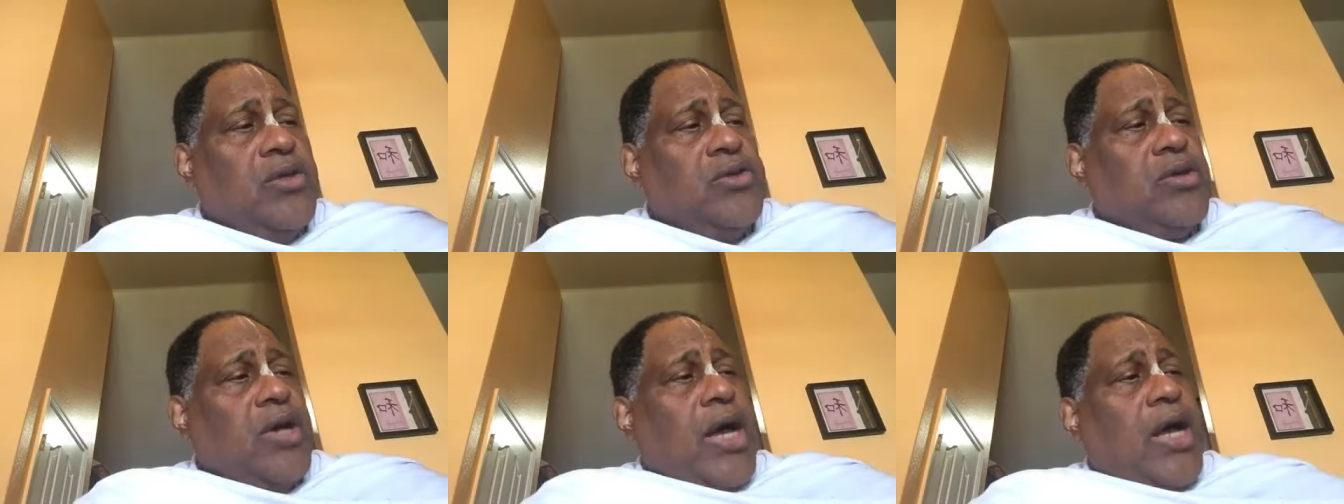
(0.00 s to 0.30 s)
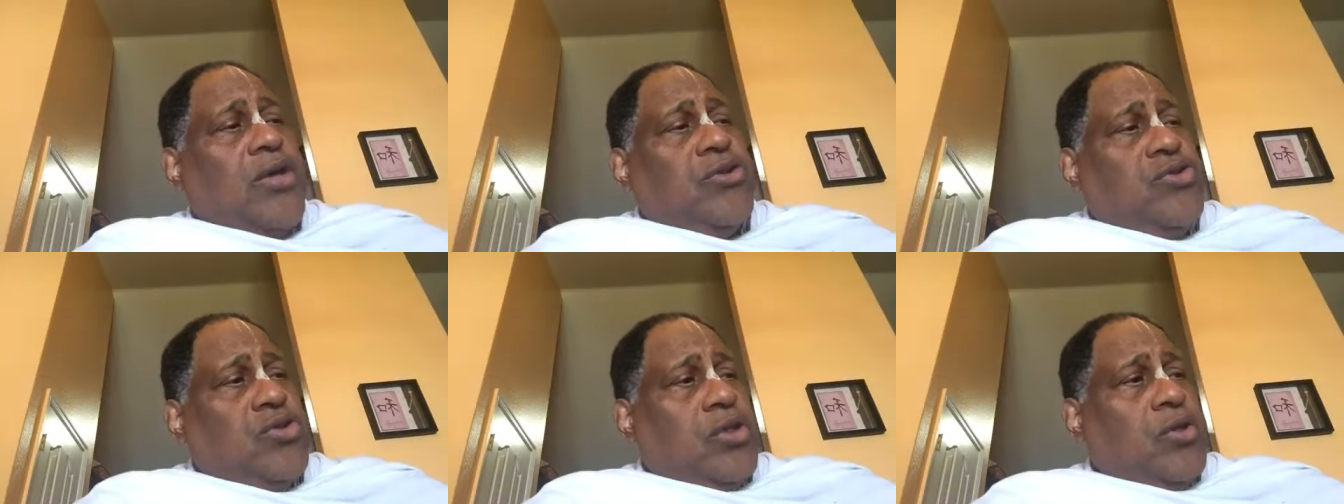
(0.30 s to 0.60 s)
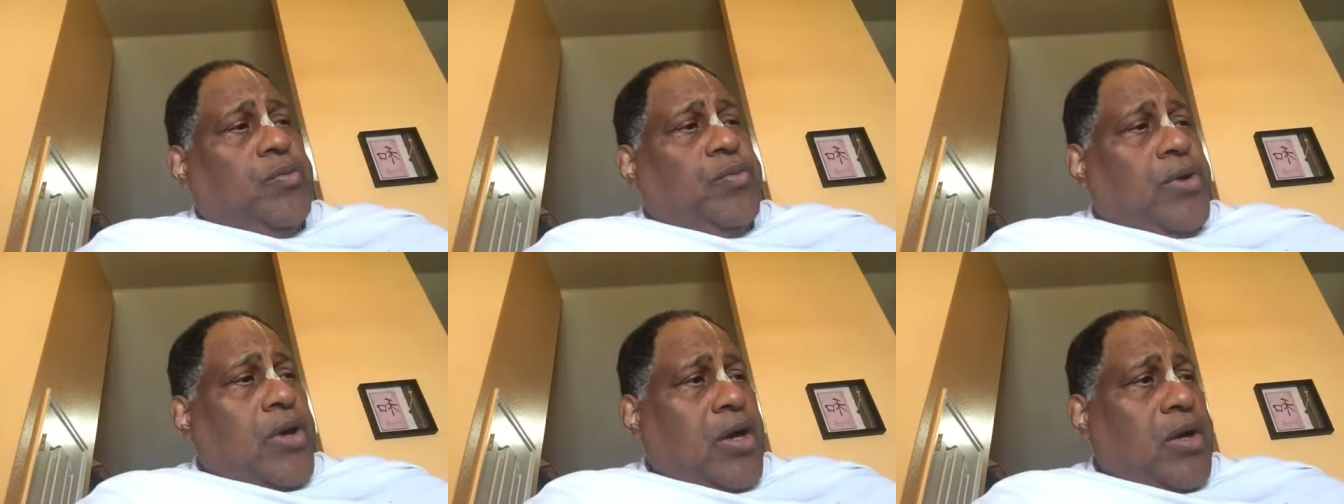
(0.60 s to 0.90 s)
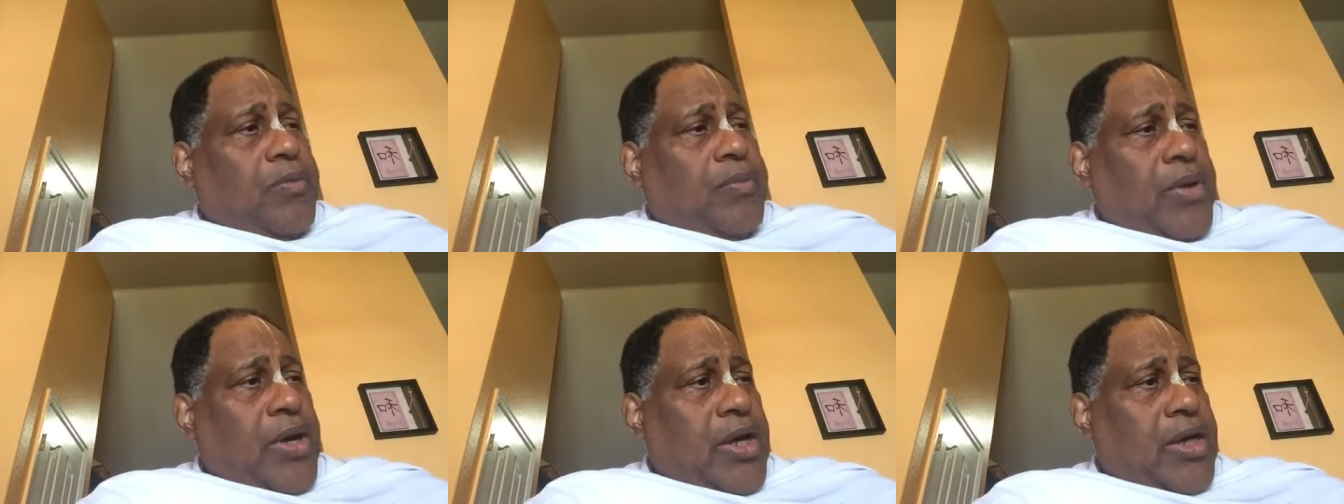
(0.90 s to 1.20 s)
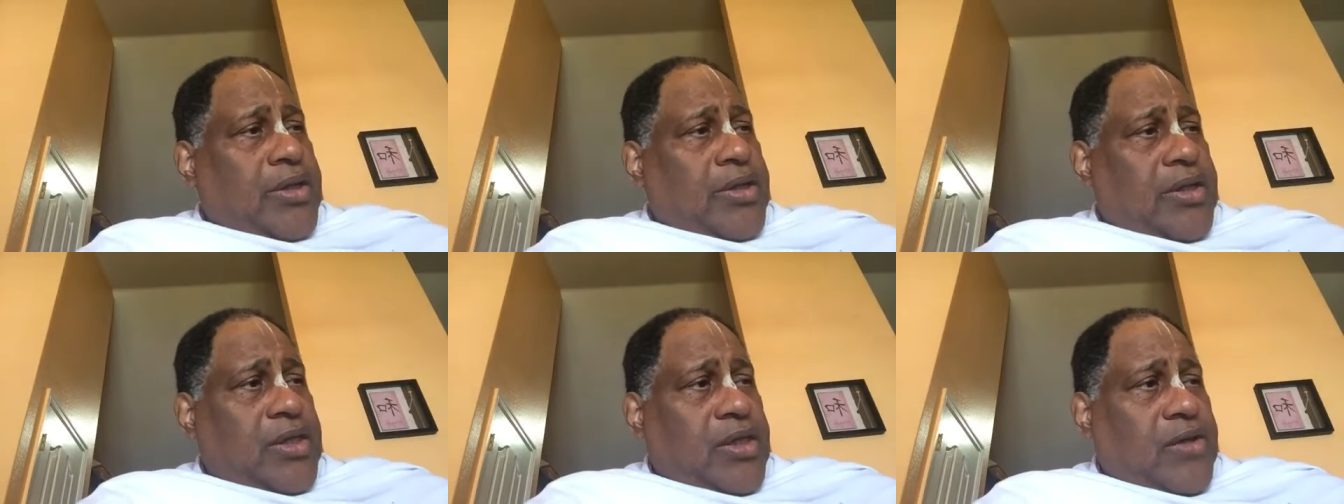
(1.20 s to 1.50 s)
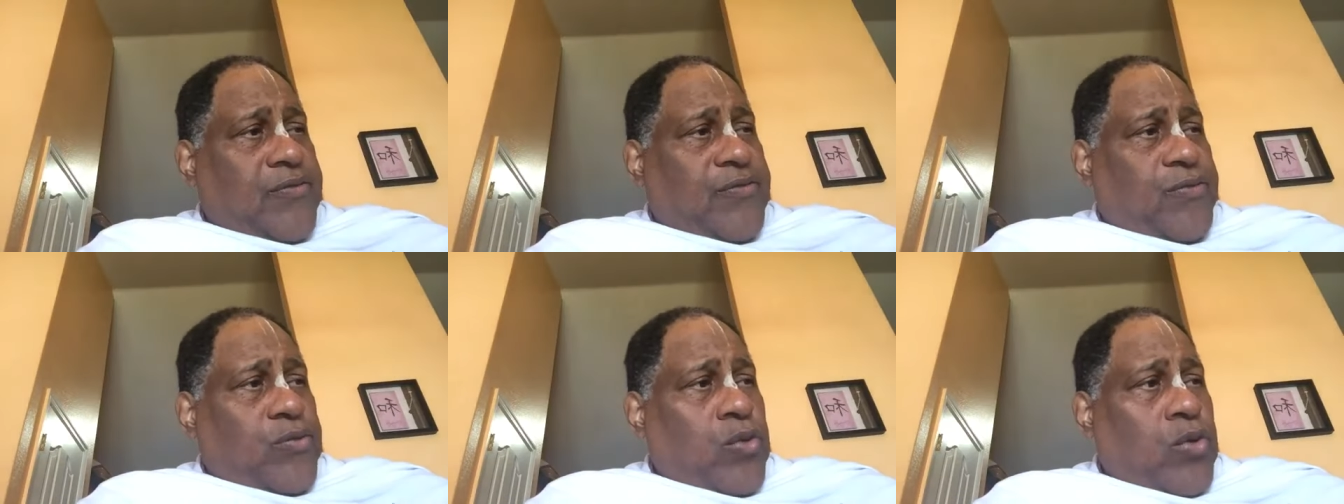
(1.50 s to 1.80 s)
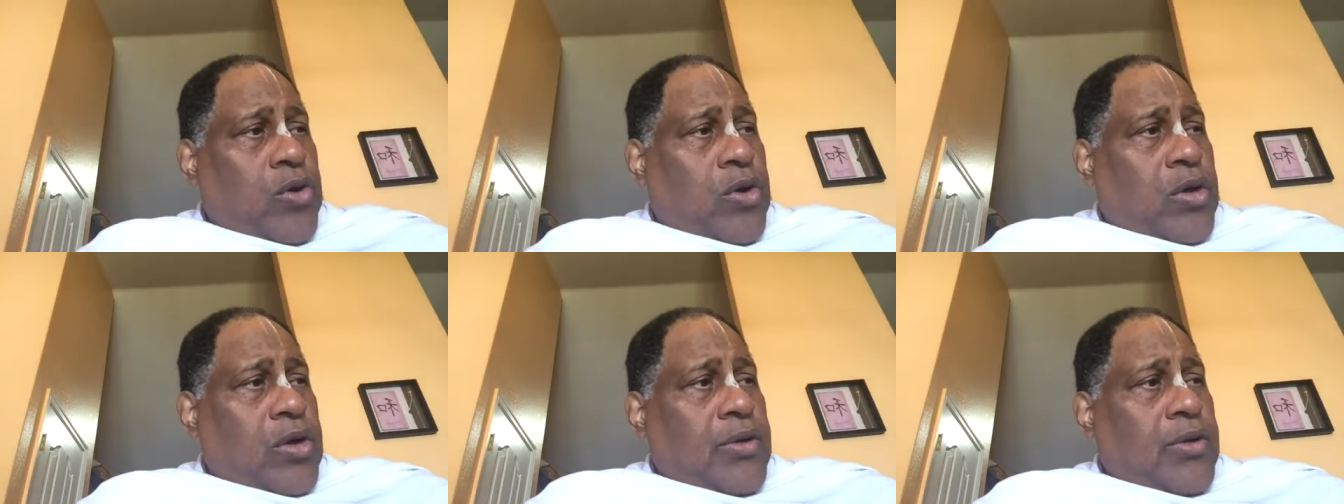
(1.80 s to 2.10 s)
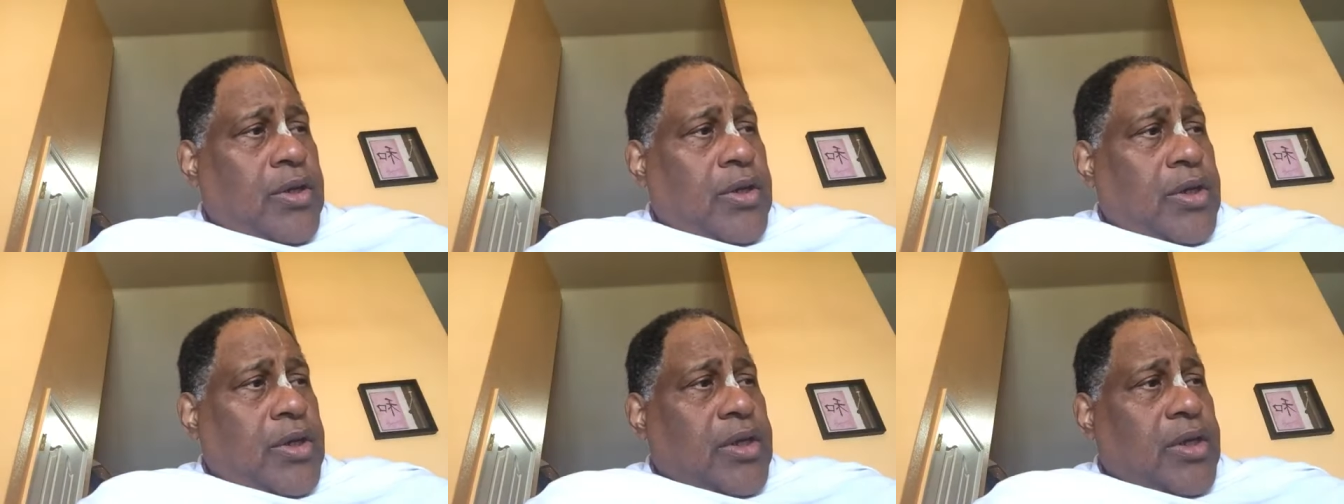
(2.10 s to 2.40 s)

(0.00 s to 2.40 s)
So Al Srila Prabhupada therefore